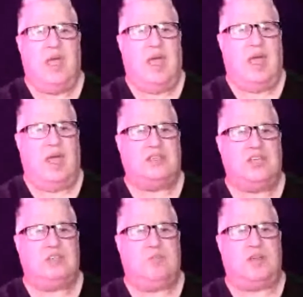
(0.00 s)
And
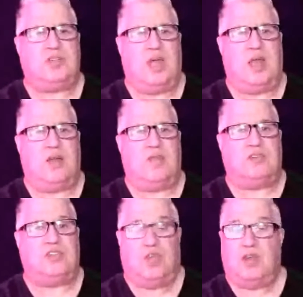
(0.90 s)
6 months later, they're
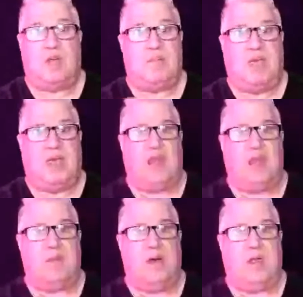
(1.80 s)
still not making any
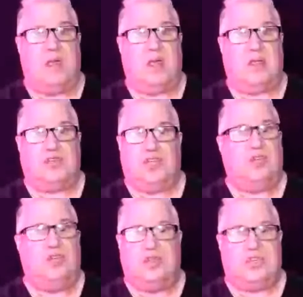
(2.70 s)
money and they're still
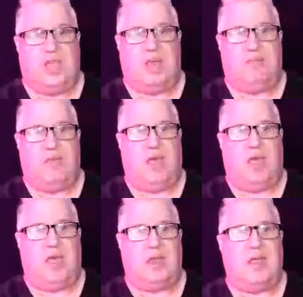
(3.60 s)
doing the same
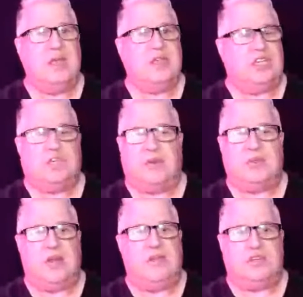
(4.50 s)
thing. And 6 months
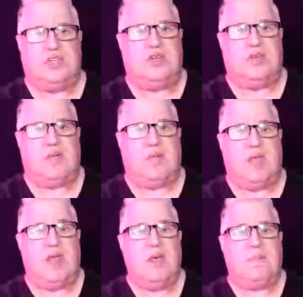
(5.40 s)
later, they're still not making,
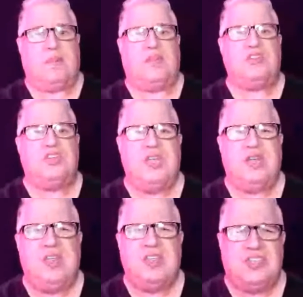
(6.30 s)
but they're still
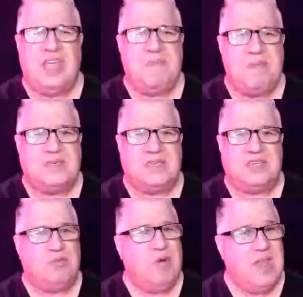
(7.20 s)
in the same business.
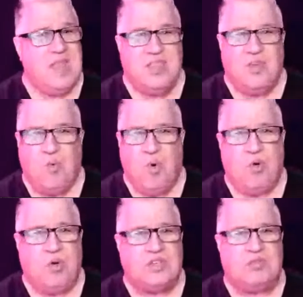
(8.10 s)
What in the
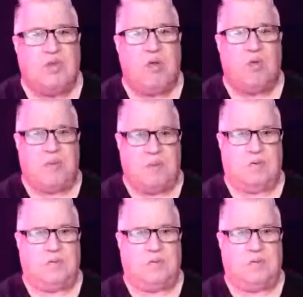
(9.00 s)
world is wrong with people?